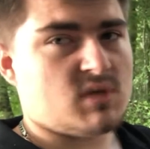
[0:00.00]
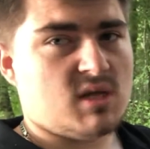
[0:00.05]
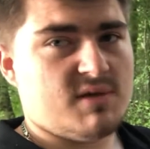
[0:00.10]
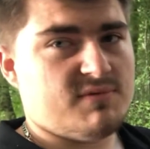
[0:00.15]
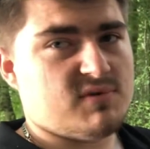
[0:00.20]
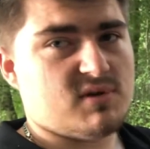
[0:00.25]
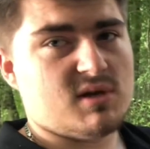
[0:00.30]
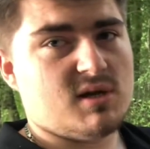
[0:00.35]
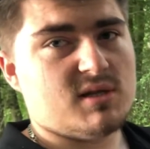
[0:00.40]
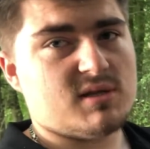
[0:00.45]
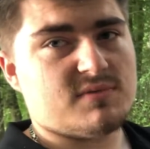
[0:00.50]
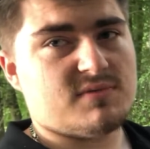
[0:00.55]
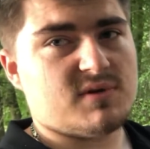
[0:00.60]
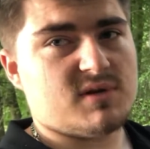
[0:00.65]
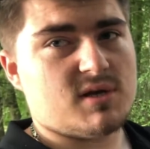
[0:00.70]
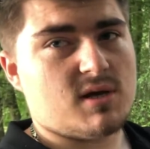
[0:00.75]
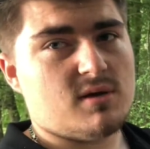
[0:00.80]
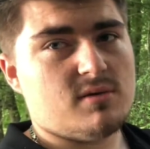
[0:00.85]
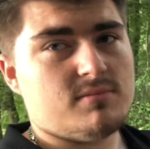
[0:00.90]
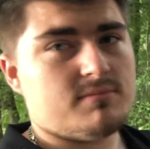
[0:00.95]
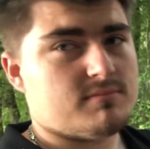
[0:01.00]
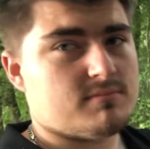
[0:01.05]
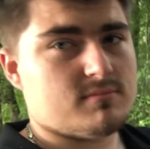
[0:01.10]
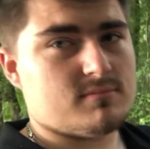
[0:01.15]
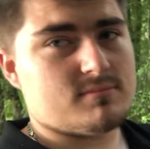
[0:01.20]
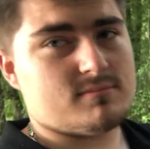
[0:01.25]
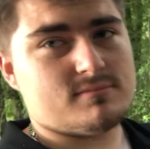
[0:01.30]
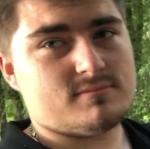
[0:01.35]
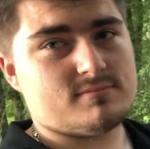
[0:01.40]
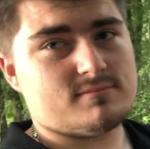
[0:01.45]
if you like the video,
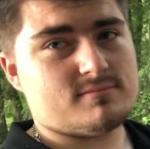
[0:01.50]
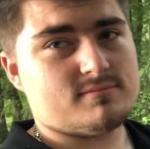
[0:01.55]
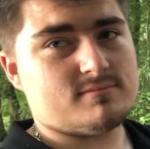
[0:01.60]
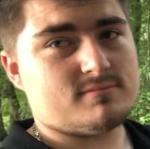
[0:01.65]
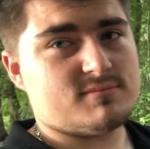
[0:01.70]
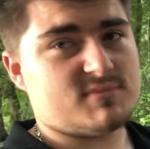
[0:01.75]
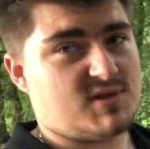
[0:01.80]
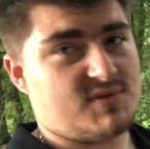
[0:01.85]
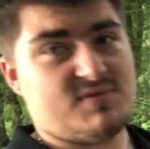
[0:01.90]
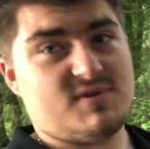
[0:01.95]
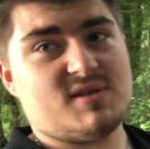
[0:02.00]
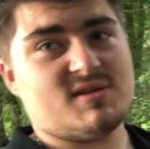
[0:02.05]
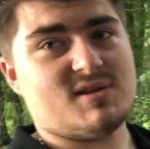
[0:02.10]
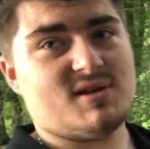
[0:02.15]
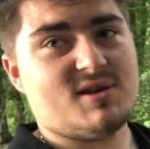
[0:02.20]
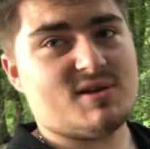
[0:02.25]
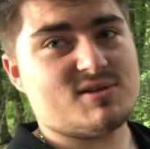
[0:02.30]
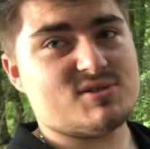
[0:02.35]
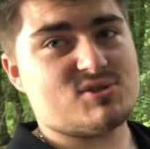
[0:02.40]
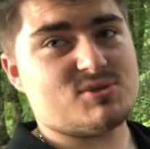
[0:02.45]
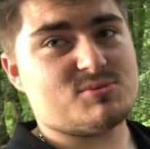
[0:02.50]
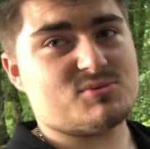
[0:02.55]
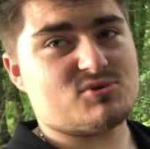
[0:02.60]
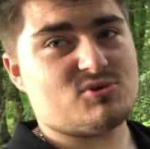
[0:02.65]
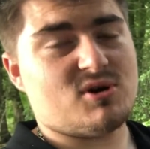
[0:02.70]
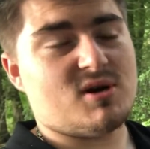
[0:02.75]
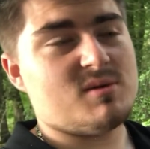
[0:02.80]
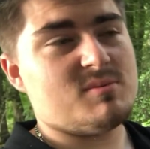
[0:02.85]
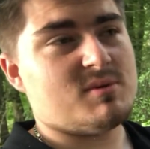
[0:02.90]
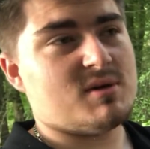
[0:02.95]
don't forget to like and
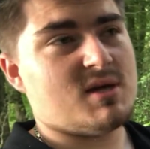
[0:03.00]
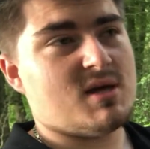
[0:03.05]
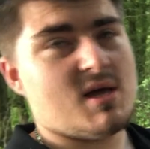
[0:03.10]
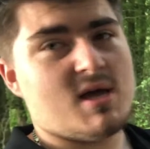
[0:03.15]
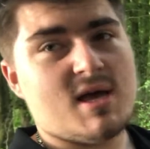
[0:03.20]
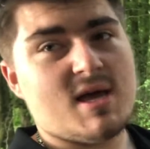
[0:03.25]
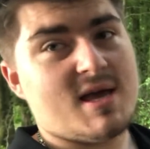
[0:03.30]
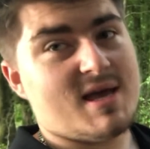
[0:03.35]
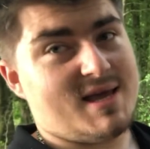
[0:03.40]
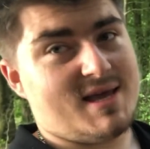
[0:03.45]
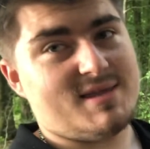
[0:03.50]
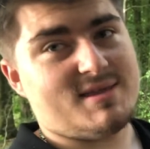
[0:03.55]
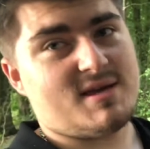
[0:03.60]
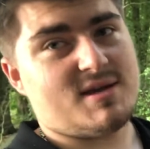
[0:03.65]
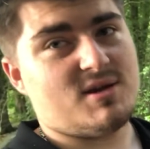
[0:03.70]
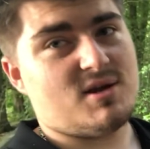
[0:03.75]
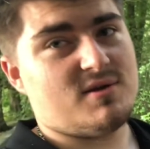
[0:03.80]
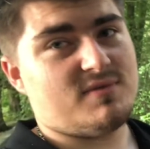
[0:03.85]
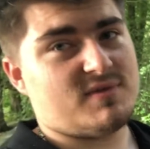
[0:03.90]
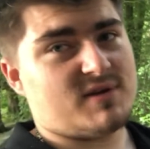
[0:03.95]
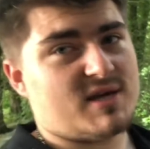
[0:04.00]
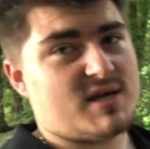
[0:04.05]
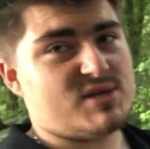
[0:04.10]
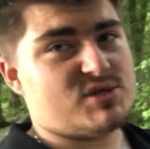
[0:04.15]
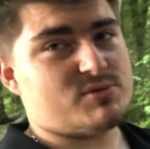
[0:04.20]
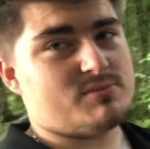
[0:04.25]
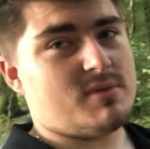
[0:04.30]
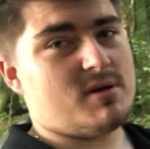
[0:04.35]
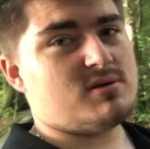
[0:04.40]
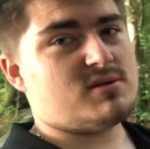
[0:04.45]
subscribe. Hit that
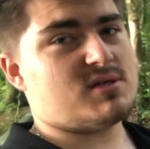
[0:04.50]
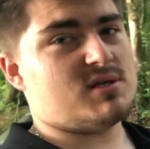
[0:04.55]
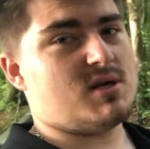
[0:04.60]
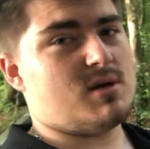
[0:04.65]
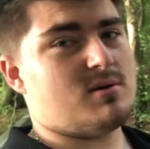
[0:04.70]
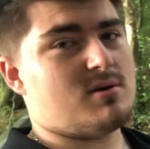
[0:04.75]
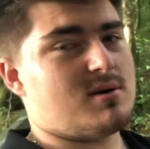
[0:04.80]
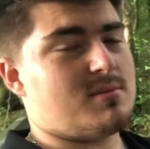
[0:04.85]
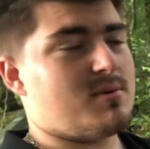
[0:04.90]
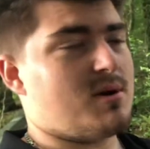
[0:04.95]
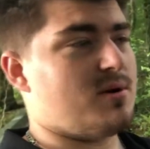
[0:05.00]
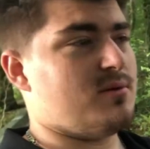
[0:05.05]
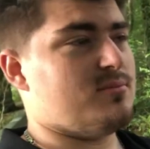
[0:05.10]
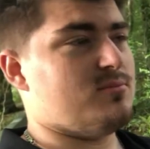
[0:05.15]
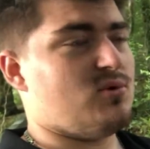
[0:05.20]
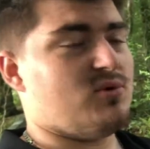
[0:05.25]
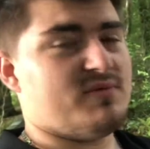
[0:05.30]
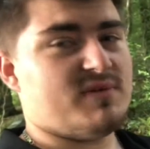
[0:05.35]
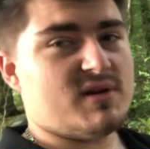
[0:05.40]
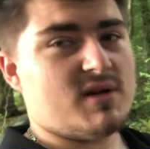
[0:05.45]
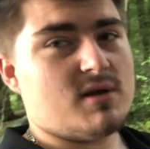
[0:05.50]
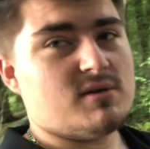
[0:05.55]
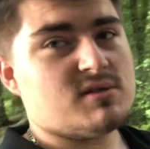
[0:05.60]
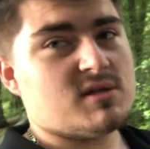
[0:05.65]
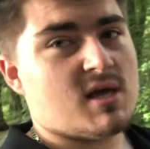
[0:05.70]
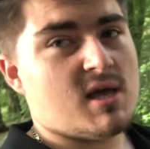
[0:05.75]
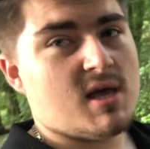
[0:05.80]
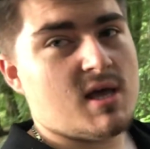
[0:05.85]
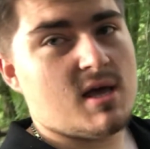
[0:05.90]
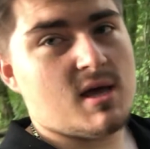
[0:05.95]
notification bell so you know I'm uploading more videos,
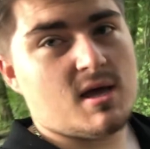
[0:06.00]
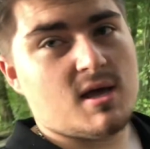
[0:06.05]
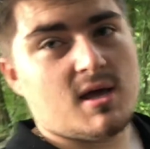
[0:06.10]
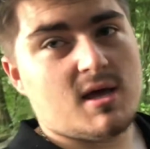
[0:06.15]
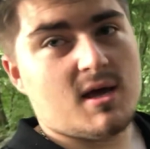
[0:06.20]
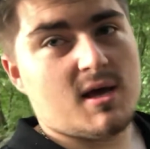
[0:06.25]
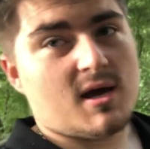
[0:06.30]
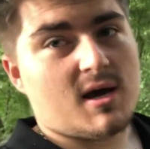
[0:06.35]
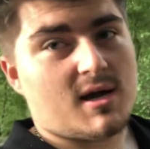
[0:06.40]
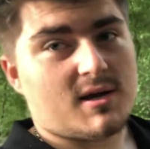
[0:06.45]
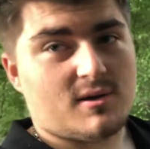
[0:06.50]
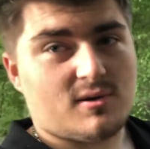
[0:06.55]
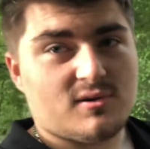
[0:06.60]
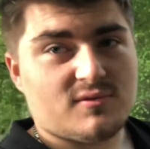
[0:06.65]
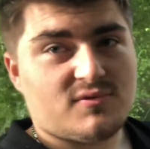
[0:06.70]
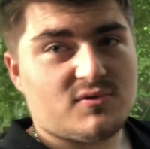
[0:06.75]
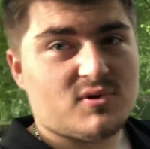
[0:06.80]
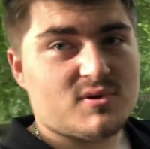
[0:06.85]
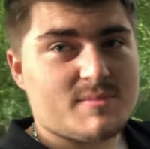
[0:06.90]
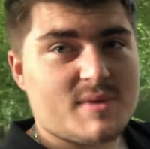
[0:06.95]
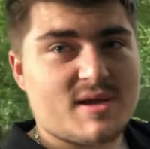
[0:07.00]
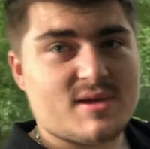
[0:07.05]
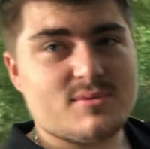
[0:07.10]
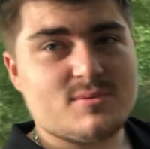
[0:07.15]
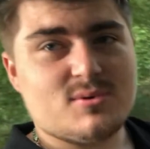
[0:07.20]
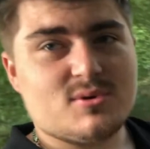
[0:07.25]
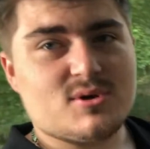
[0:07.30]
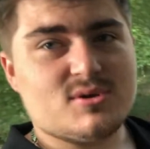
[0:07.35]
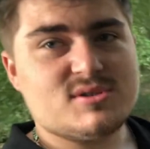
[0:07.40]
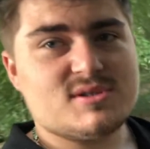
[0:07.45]
and I'll look forward to making
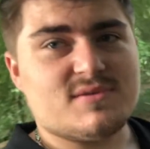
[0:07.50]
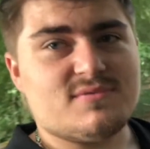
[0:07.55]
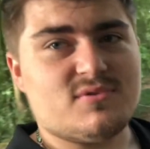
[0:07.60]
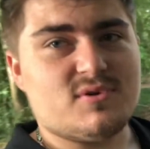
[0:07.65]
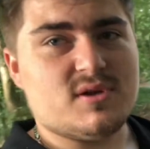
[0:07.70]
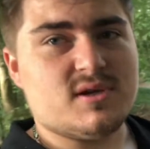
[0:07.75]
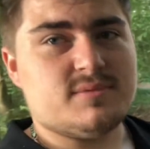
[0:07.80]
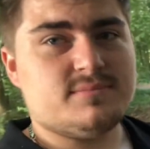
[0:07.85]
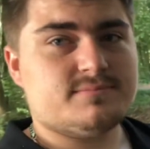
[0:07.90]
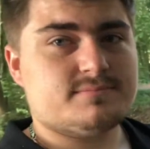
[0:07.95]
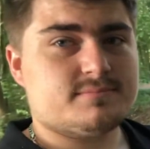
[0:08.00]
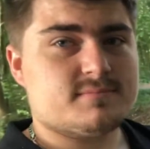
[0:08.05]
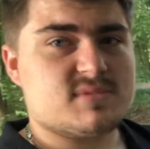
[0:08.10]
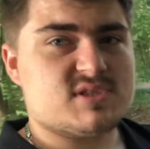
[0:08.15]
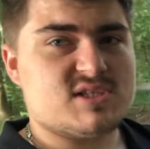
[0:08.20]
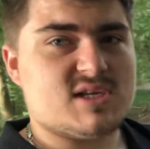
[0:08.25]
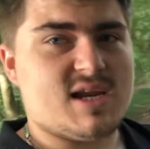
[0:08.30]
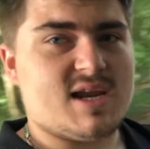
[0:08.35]
more content for you. See